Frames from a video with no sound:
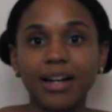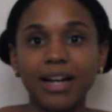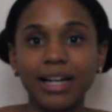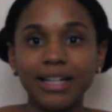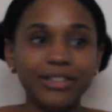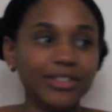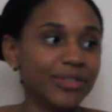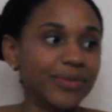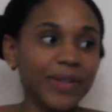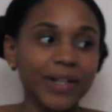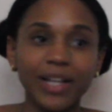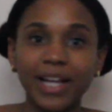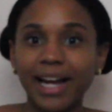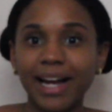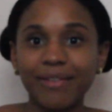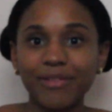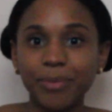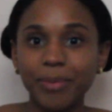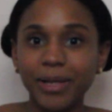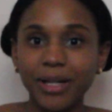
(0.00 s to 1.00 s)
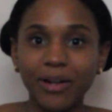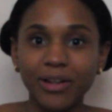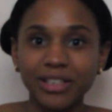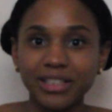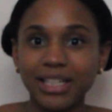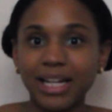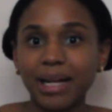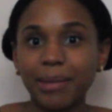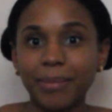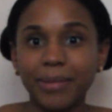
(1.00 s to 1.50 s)
I just feel like I have to pee all
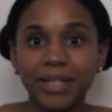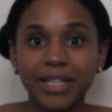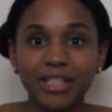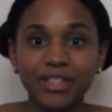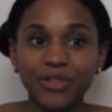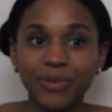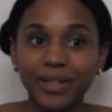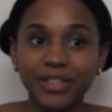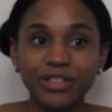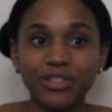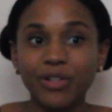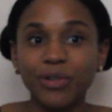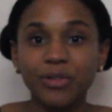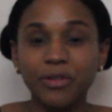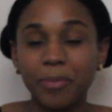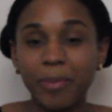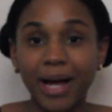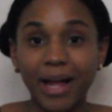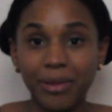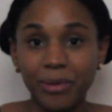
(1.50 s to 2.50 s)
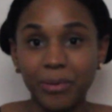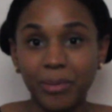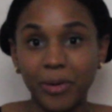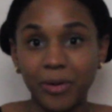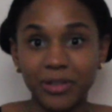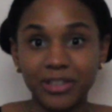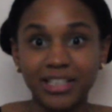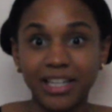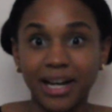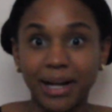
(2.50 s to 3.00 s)
the time, so I just go to the bathroom
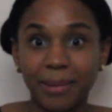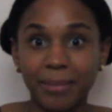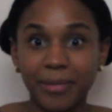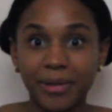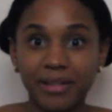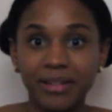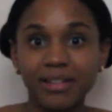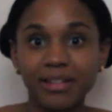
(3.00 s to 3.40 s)
all the time.